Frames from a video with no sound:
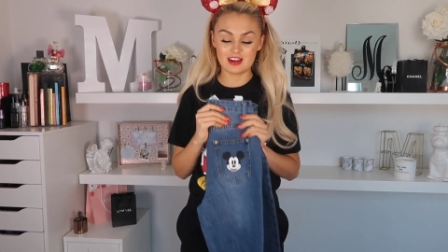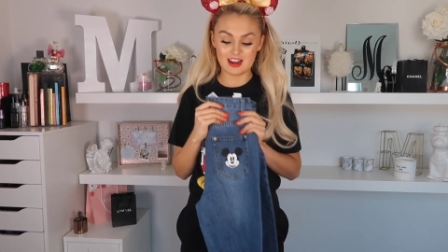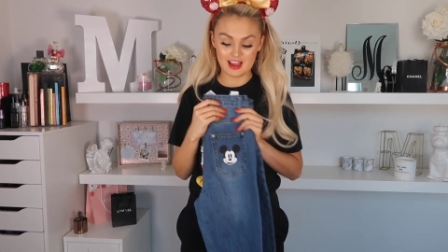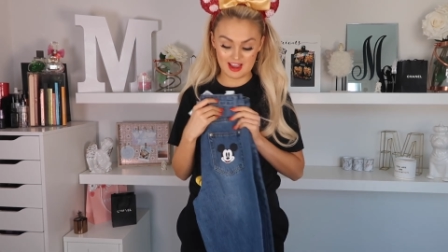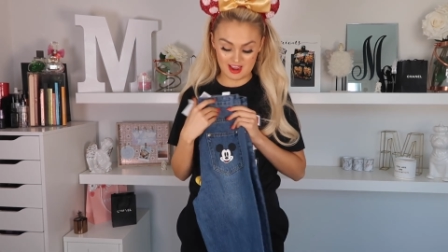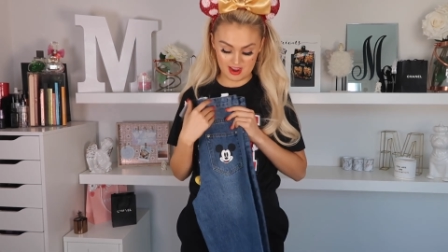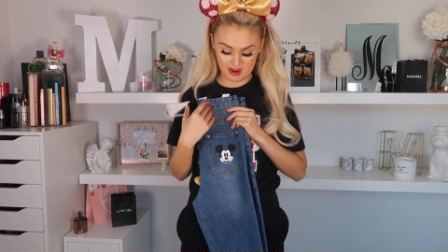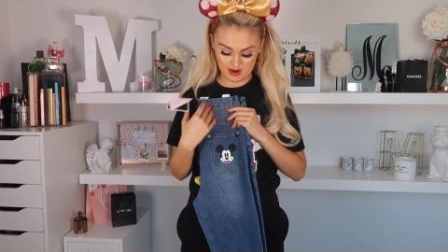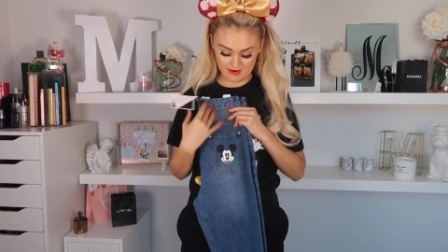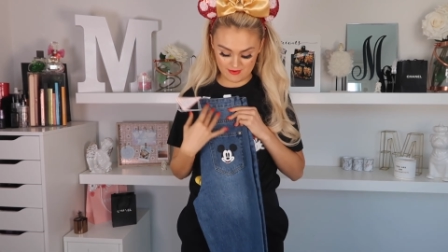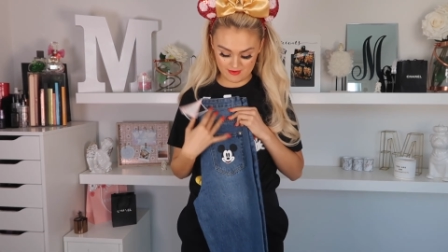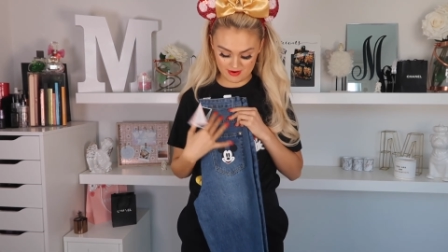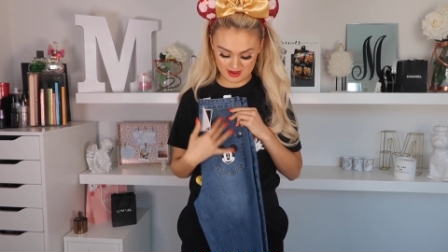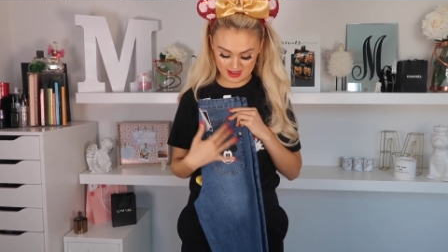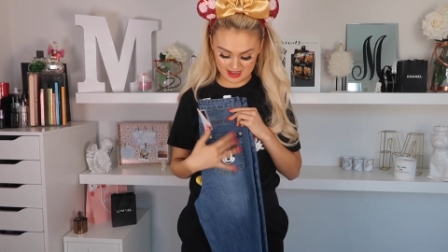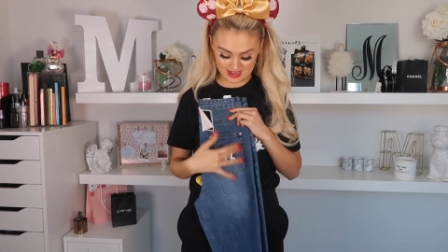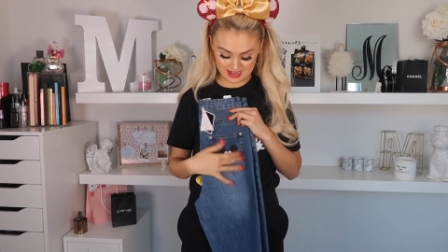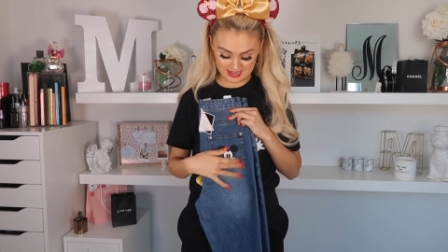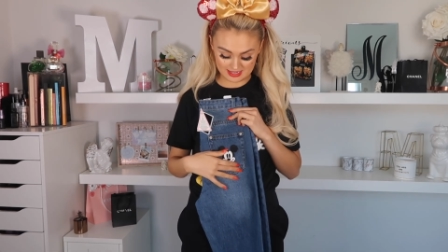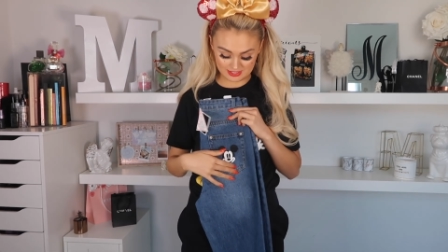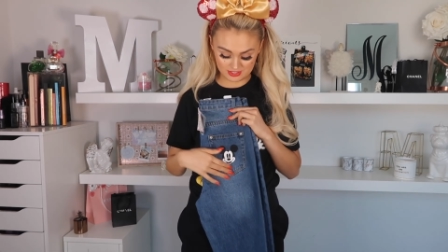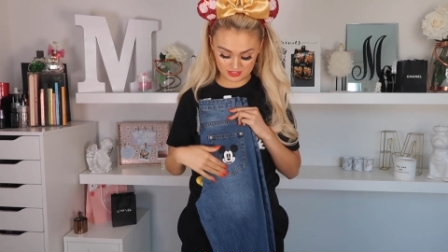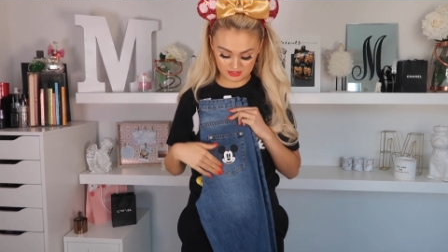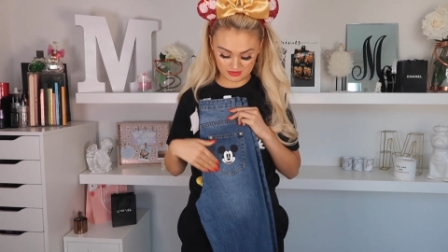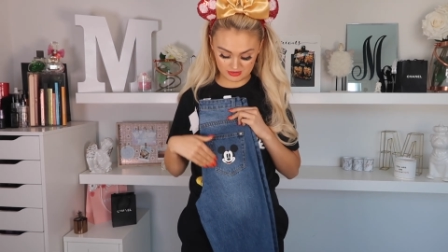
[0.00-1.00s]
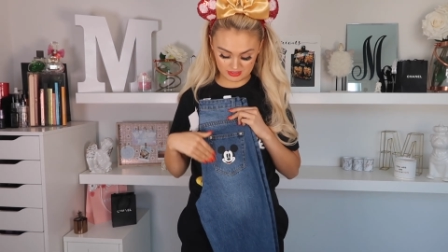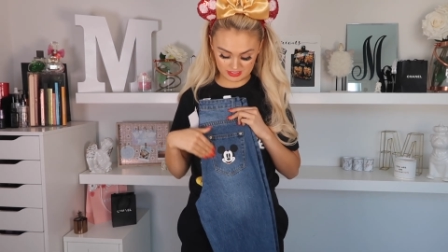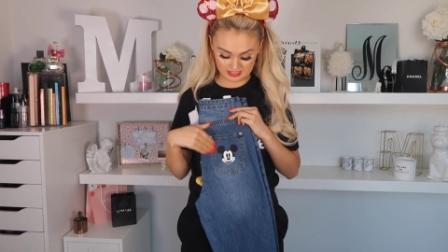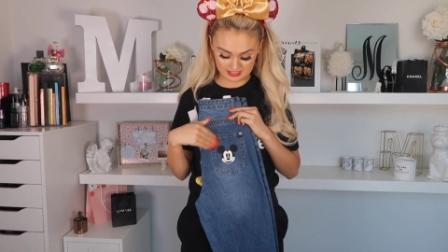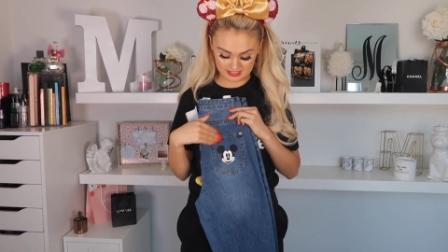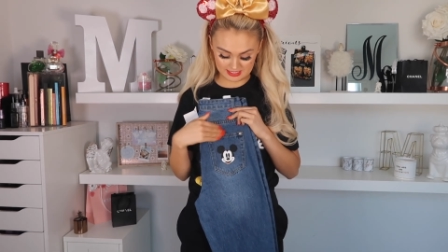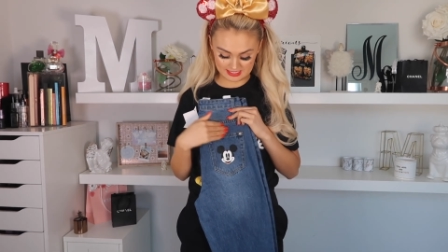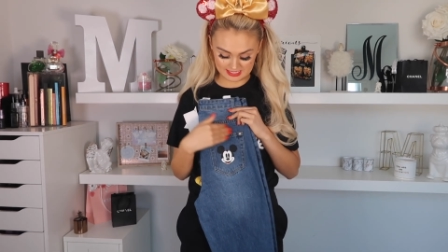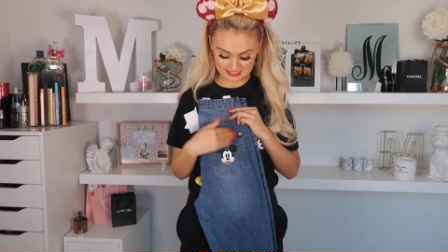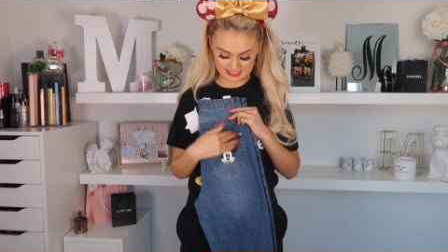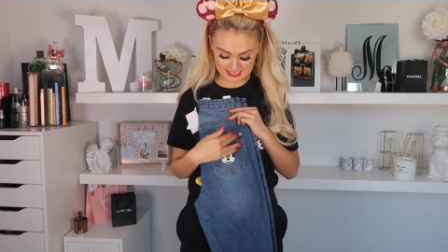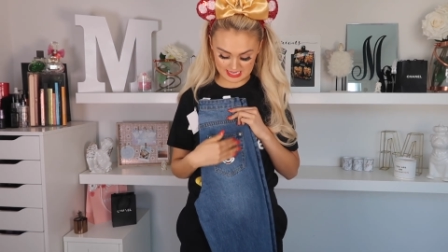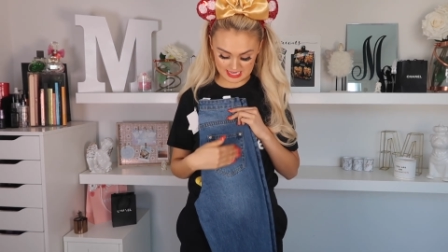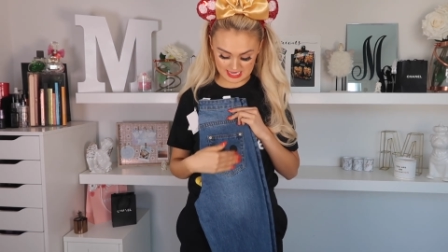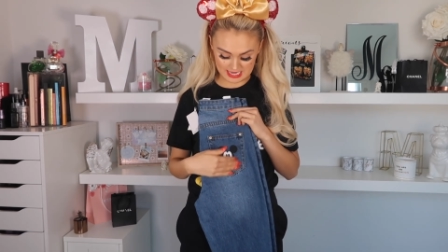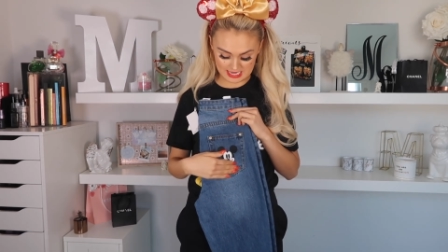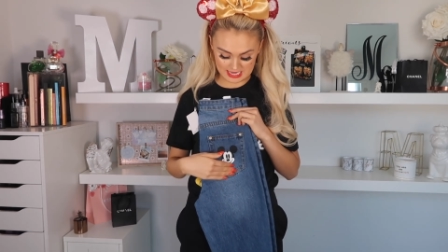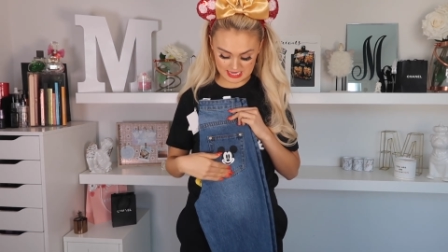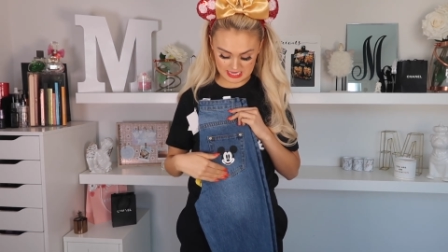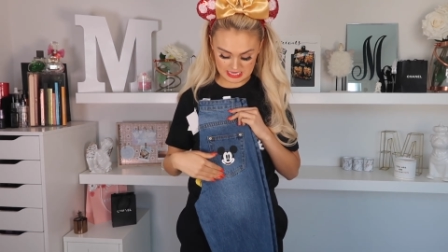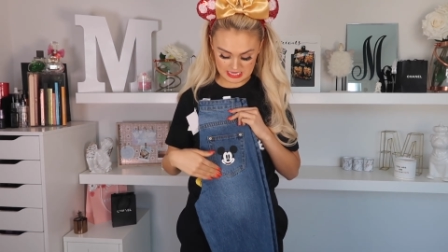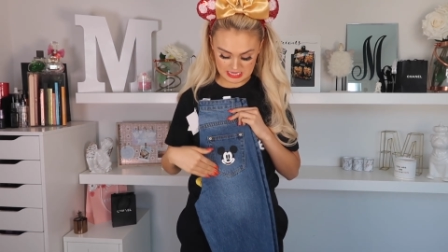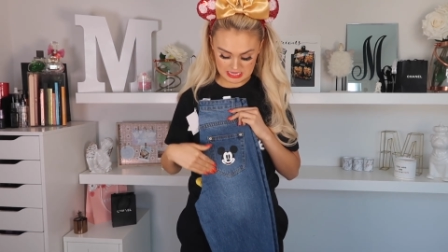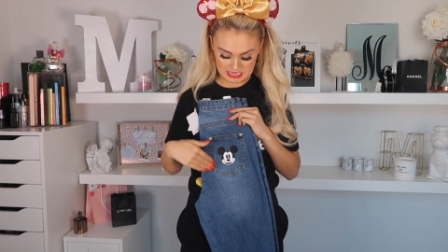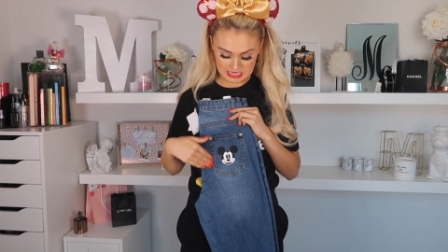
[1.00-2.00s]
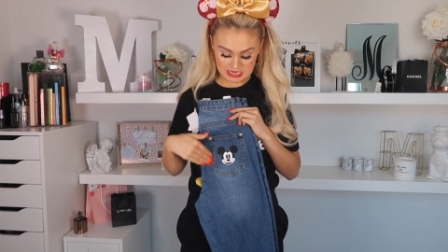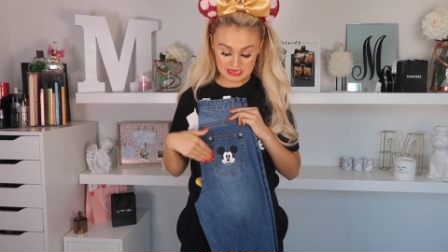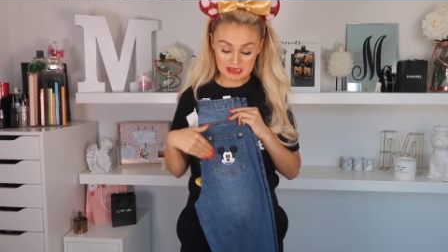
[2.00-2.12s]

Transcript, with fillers: Now, as you can see,